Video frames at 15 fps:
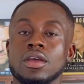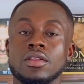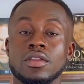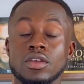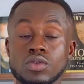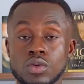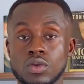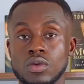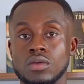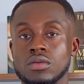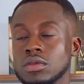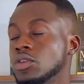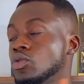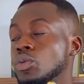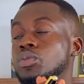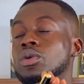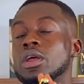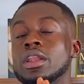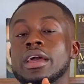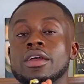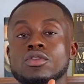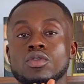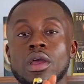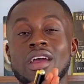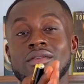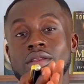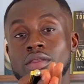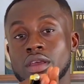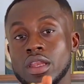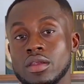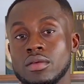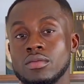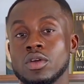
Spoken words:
this will put an end to everything,